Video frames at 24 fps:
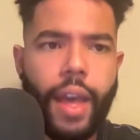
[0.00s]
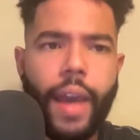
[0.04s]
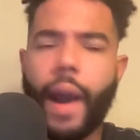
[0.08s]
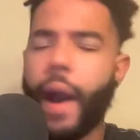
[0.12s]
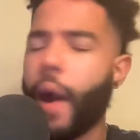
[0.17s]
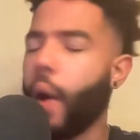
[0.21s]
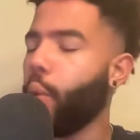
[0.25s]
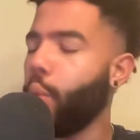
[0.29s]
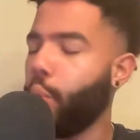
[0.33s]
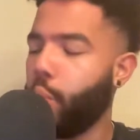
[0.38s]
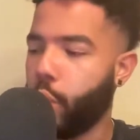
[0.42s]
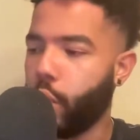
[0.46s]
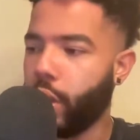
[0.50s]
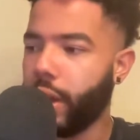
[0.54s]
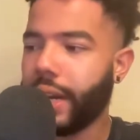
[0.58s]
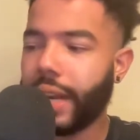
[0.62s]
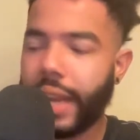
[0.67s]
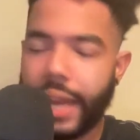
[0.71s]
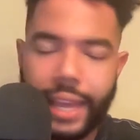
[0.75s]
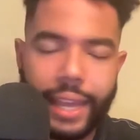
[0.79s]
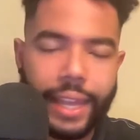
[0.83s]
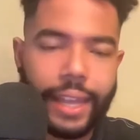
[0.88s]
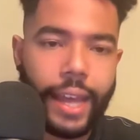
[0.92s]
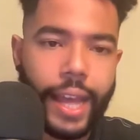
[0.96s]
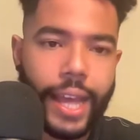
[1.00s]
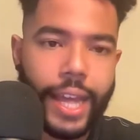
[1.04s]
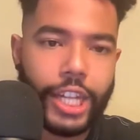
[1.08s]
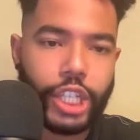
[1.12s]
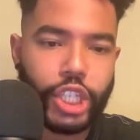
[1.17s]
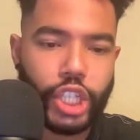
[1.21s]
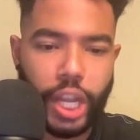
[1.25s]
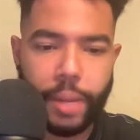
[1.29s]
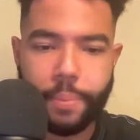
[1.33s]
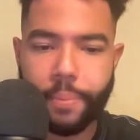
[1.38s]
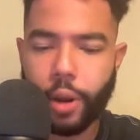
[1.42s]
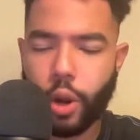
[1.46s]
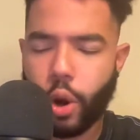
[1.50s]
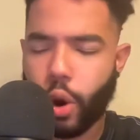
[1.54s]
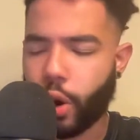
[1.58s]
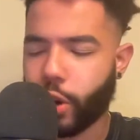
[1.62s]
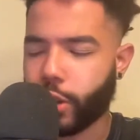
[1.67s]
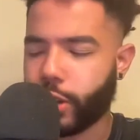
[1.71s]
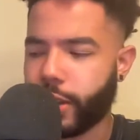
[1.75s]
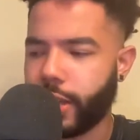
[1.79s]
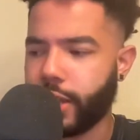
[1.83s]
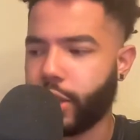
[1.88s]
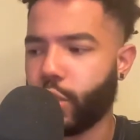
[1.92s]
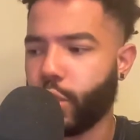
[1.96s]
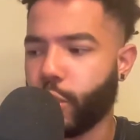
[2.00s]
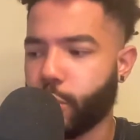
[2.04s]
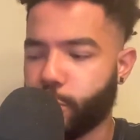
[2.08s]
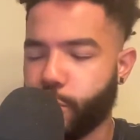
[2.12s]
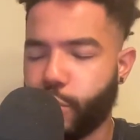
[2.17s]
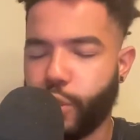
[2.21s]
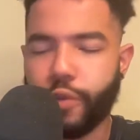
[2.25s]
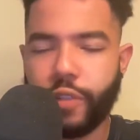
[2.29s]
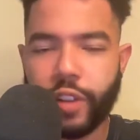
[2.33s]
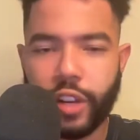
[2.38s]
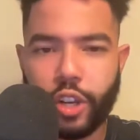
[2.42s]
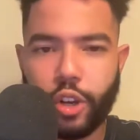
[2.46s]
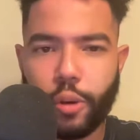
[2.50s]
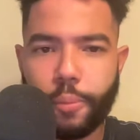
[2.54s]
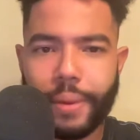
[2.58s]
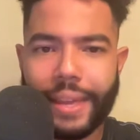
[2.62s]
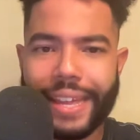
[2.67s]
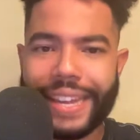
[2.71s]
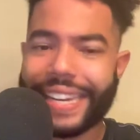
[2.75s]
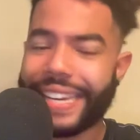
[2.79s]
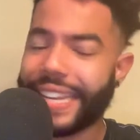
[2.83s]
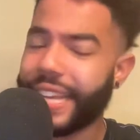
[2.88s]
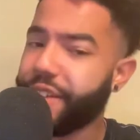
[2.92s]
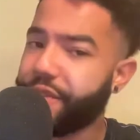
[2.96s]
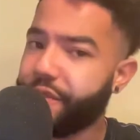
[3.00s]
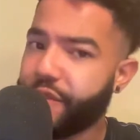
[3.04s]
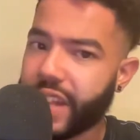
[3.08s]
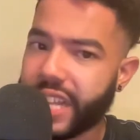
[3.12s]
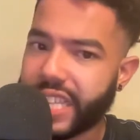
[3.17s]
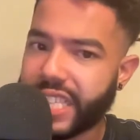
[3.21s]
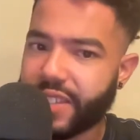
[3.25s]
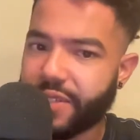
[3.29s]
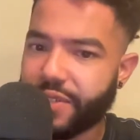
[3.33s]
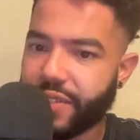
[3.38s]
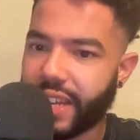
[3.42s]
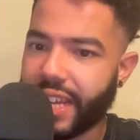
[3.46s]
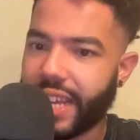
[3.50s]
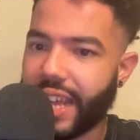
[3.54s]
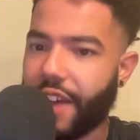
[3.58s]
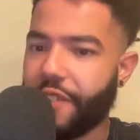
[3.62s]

I would like Jake McCarthy to improve a little bit defensively.